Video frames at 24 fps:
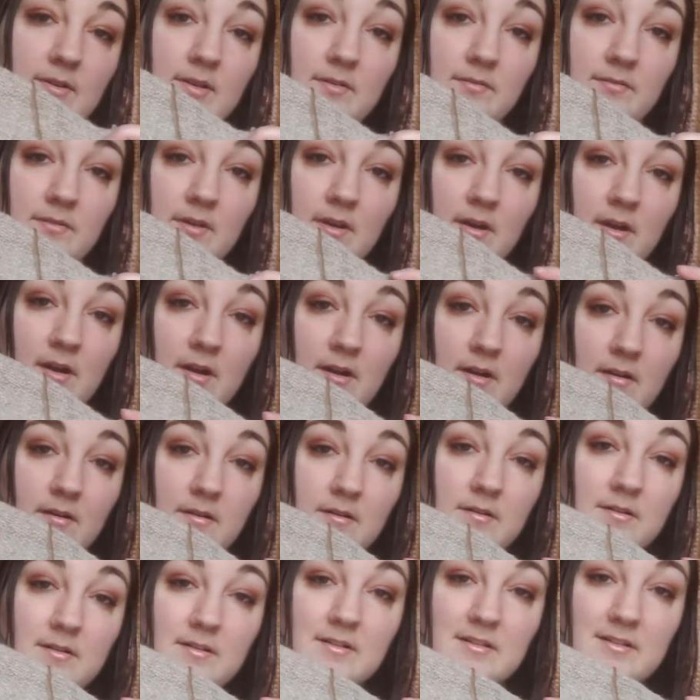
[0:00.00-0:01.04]
enough
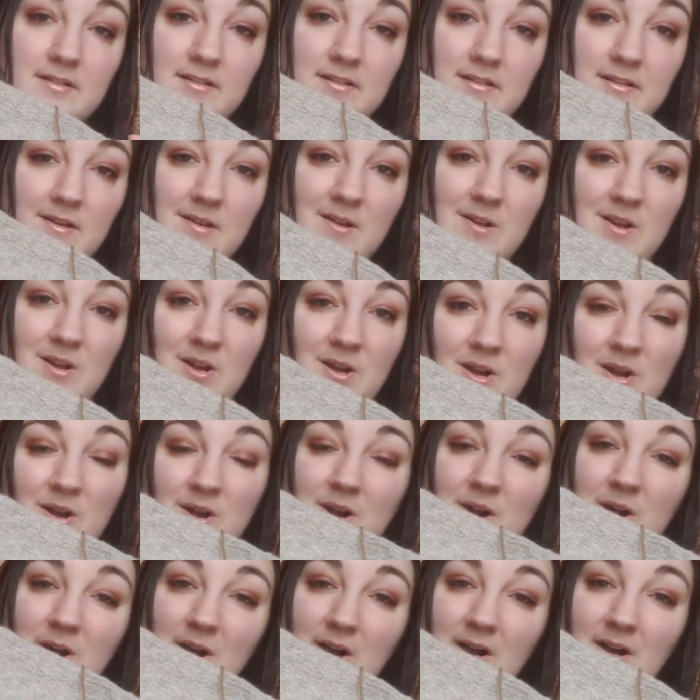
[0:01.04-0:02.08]
yarn
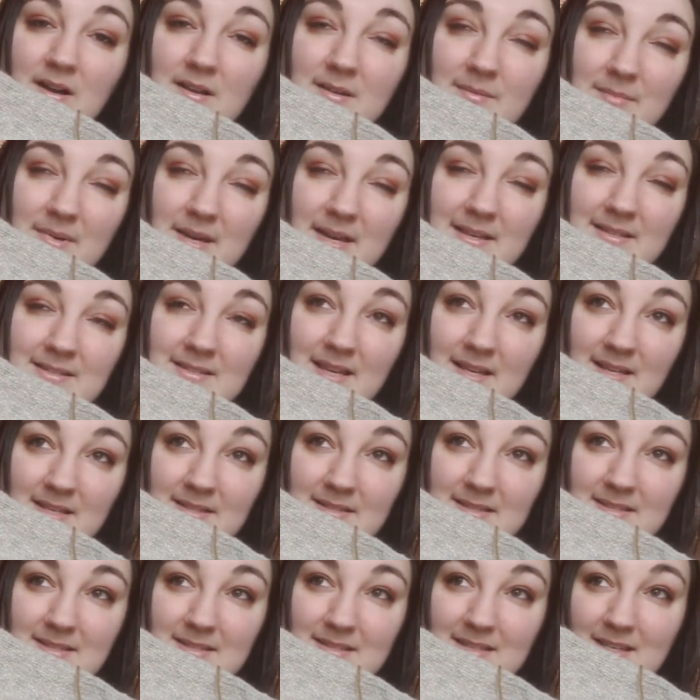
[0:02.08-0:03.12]
on my
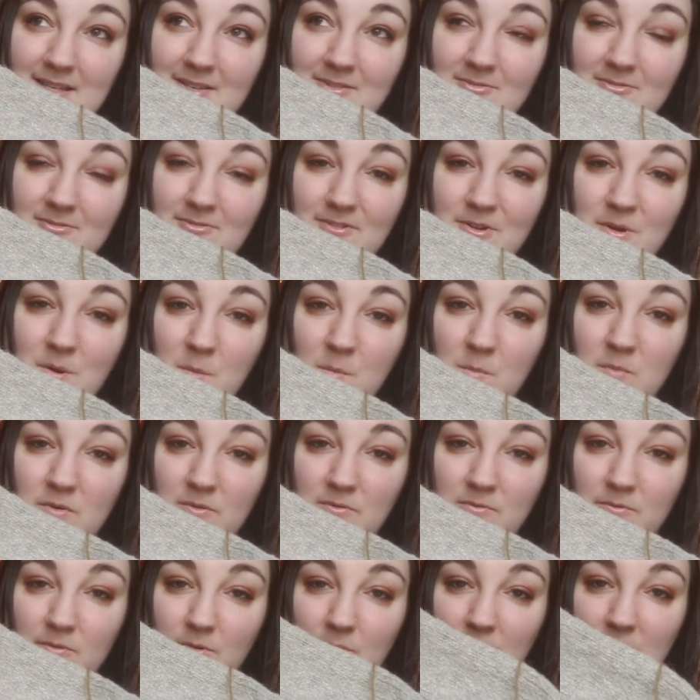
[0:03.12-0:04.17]
second sleeve
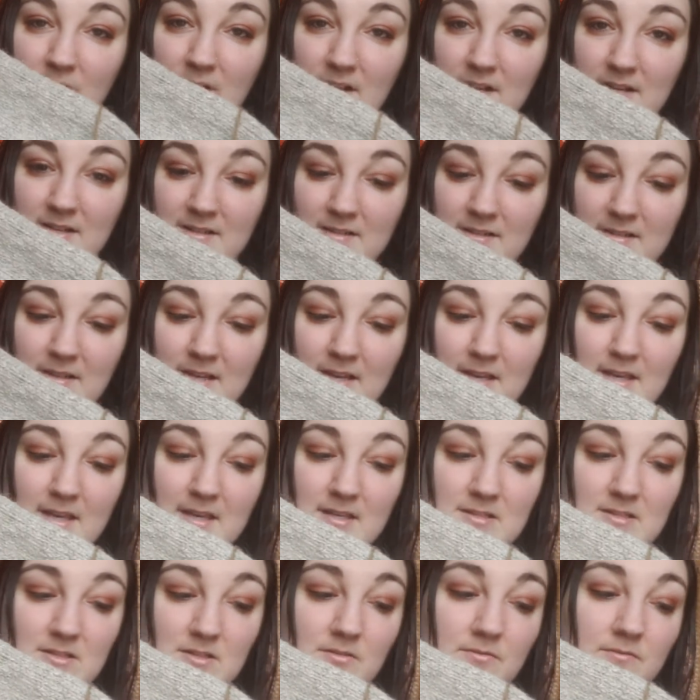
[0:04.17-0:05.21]
before I
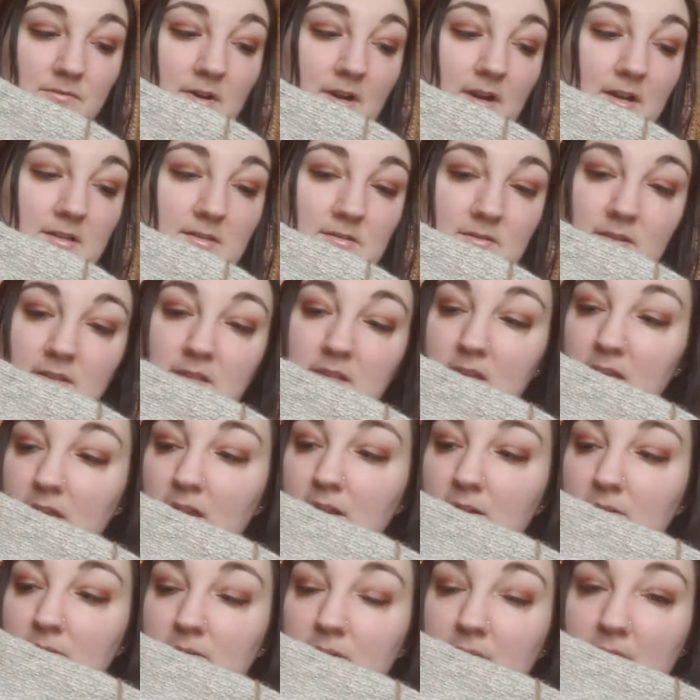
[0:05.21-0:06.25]
get too far. So I think
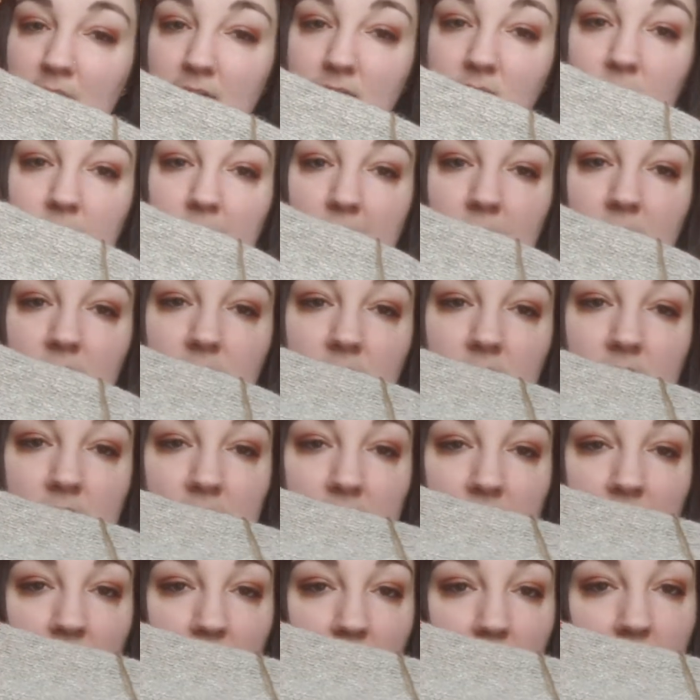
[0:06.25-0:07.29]
I have about
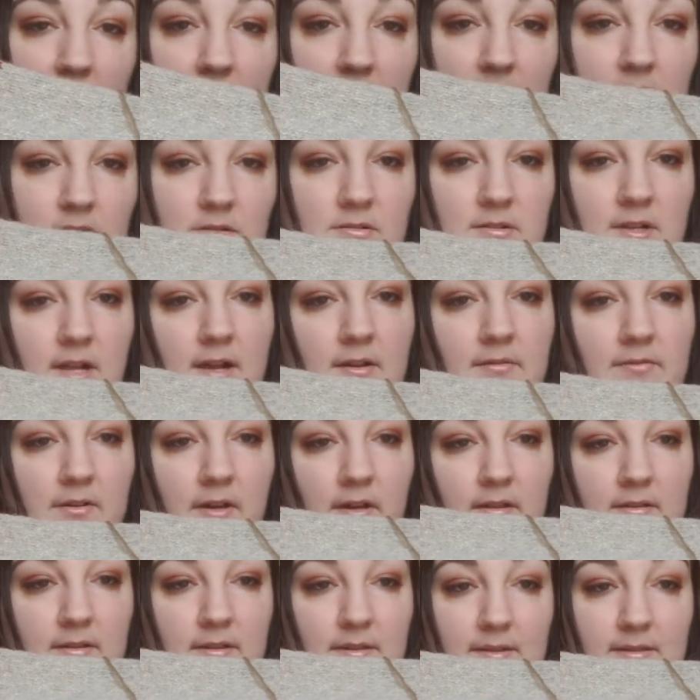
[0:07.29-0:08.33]
an inch left
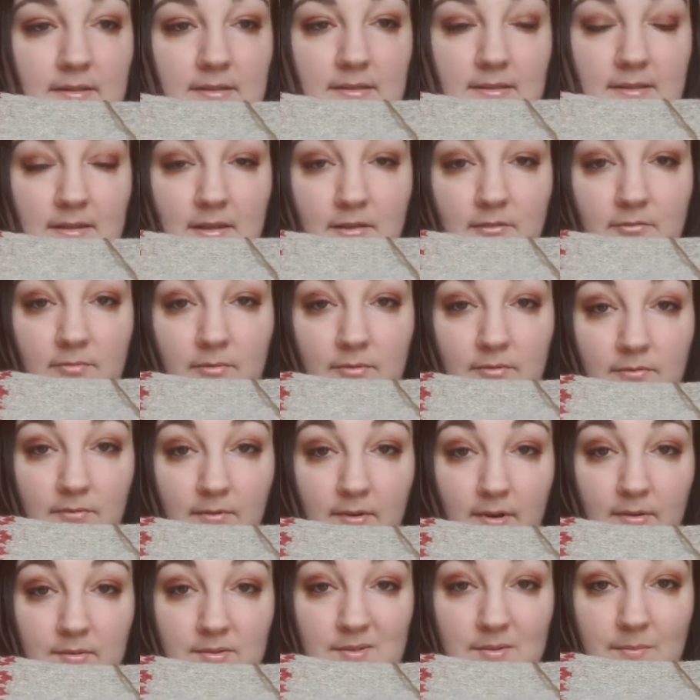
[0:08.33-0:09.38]
on this sleeve
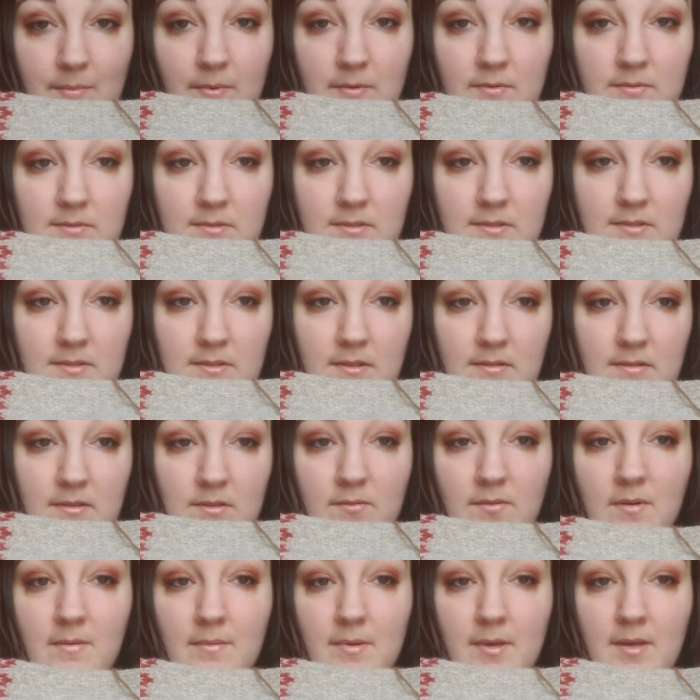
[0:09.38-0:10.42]
before I was supposed to start the
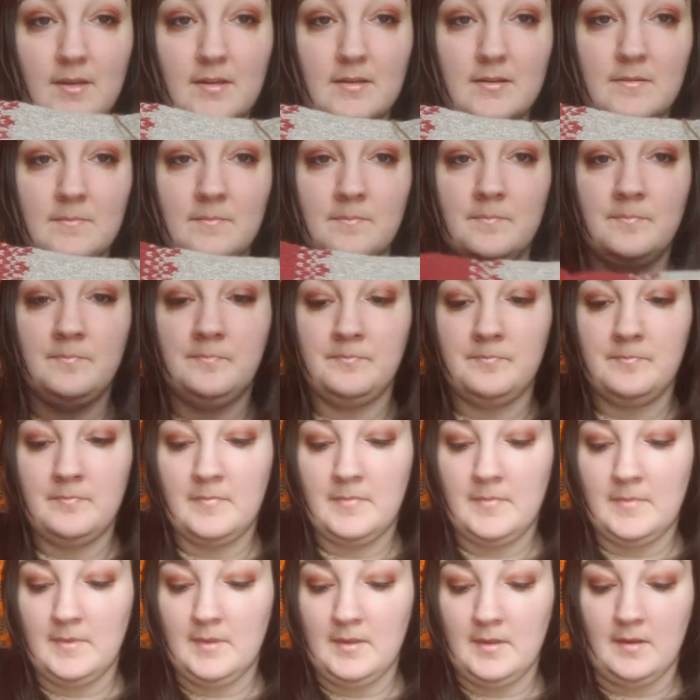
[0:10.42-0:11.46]
ribbing,
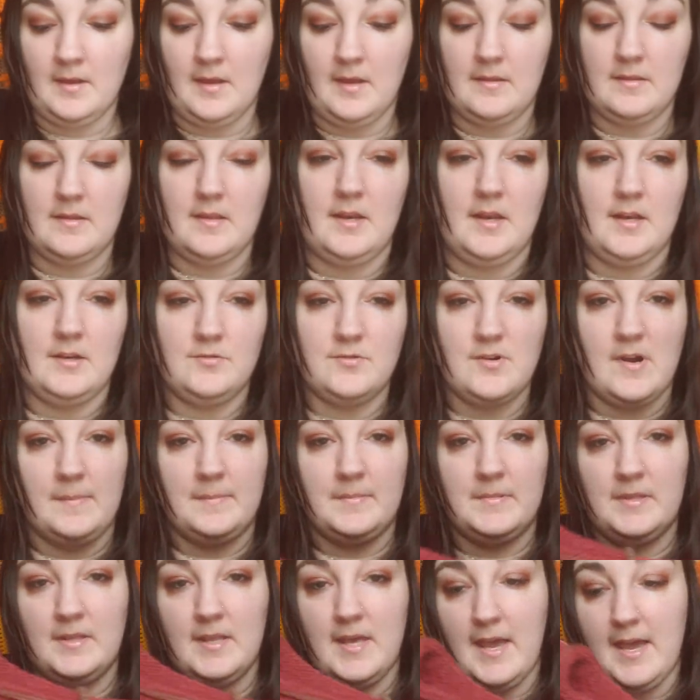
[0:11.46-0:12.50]
and then I
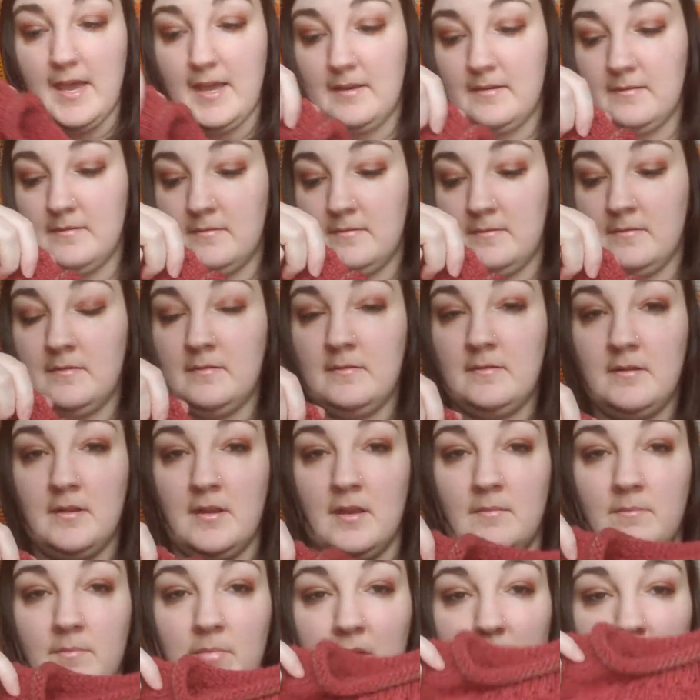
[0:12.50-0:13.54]
dropped that
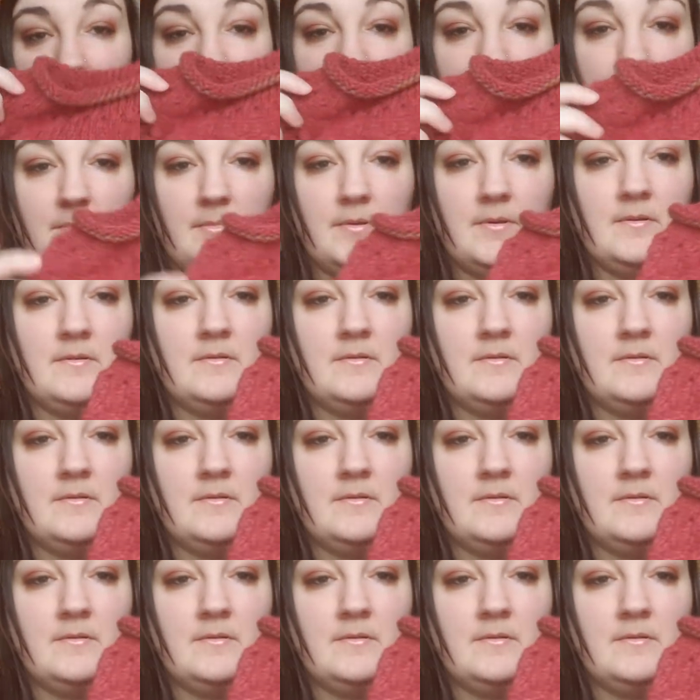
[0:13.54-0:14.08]
and picked up